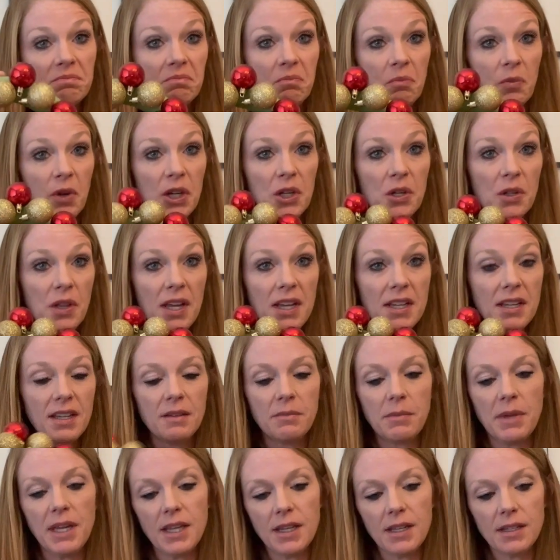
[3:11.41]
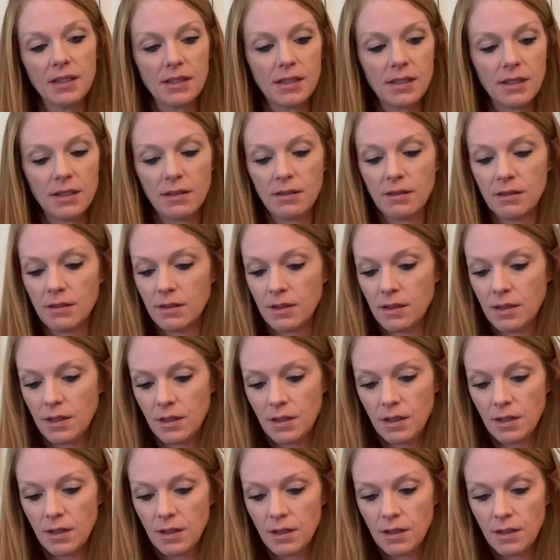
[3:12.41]
where you like and make it
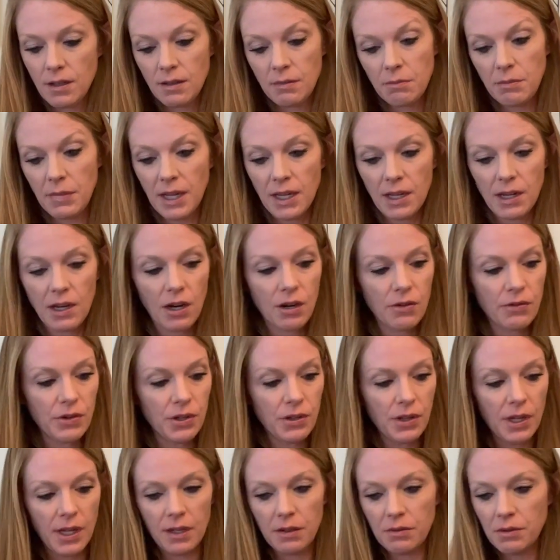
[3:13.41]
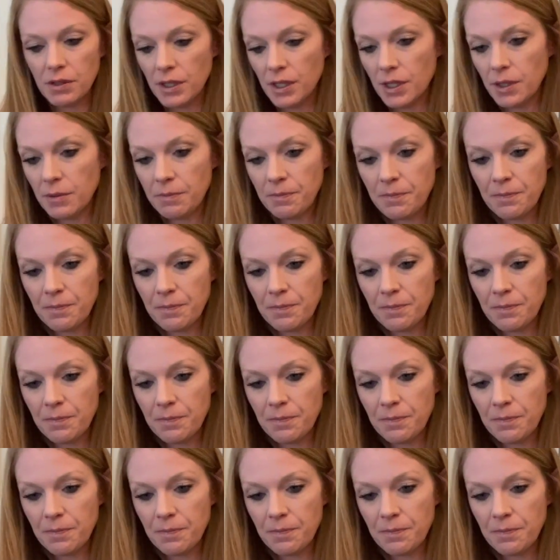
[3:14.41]
however you like, really.